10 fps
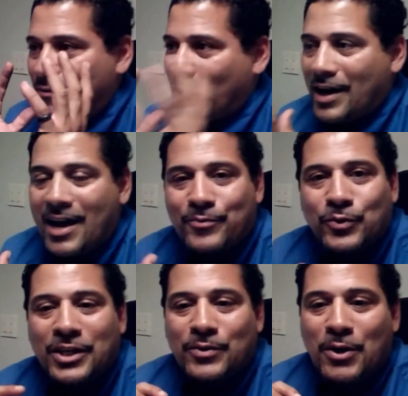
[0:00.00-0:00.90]
If I
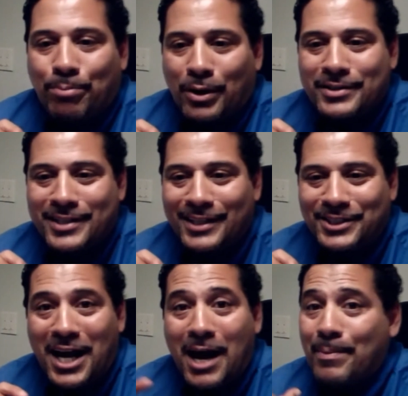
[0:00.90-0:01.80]
have to give you a
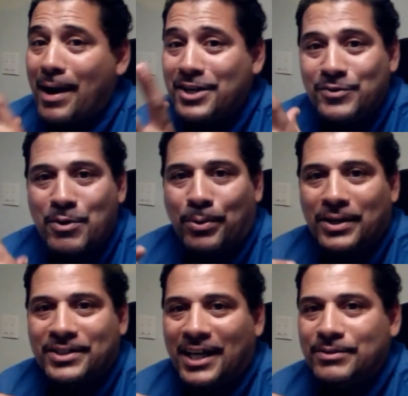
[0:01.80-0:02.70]
part-time job, I'll give you a
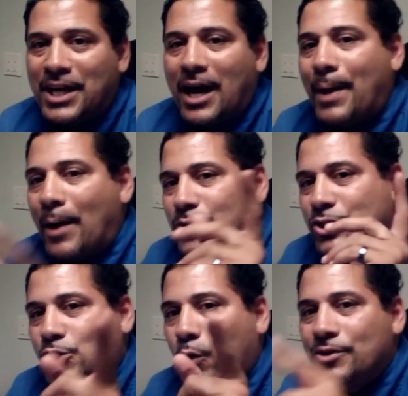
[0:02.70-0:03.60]
part-time job. I
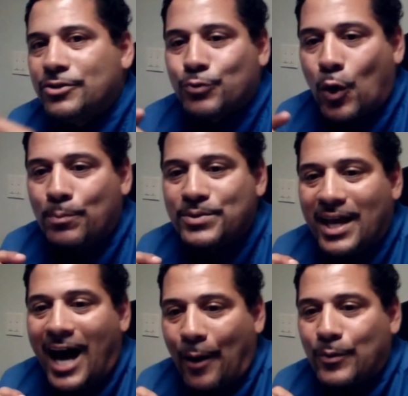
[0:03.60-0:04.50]
will show you the
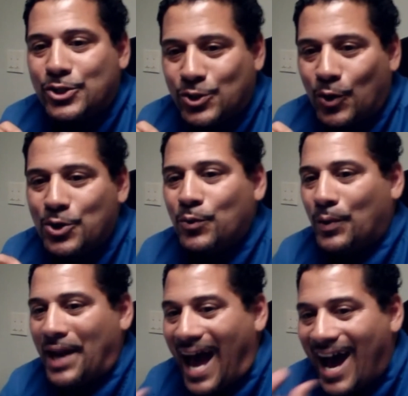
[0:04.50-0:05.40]
ropes. I will show
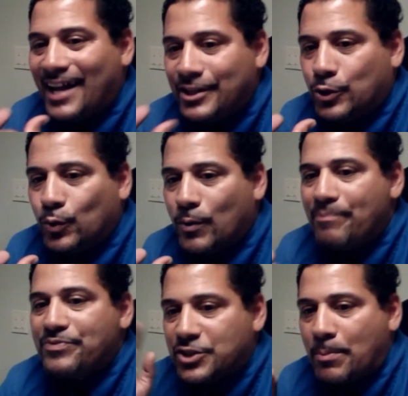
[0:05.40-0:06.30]
you what I
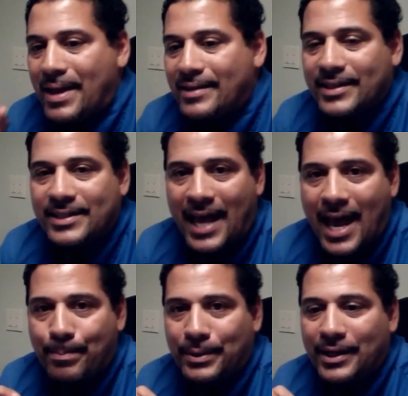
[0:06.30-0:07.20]
do to make
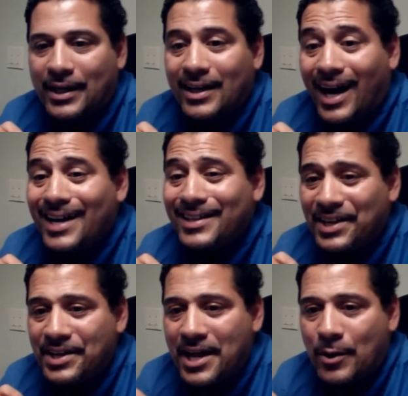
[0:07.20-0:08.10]
things happen. I
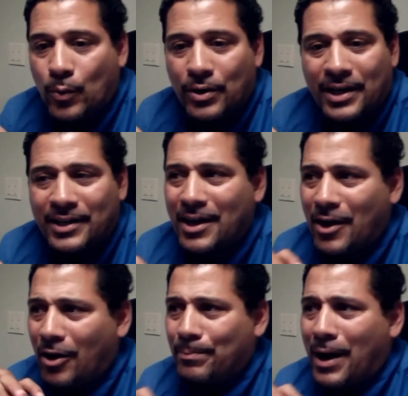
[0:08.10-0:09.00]
got a network and
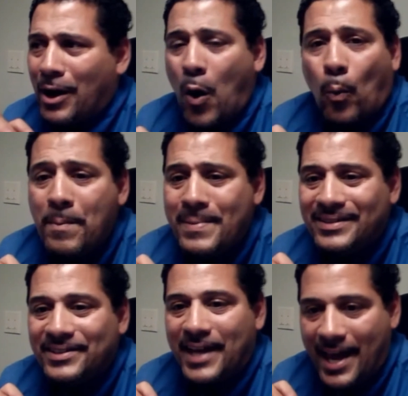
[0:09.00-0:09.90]
about
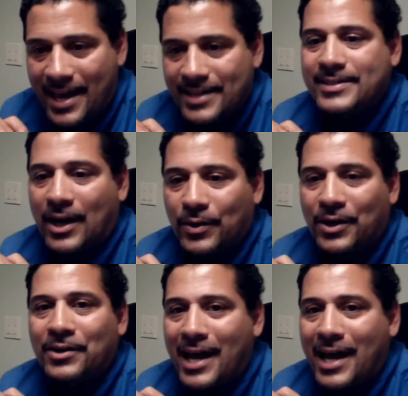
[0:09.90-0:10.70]
1 million ads now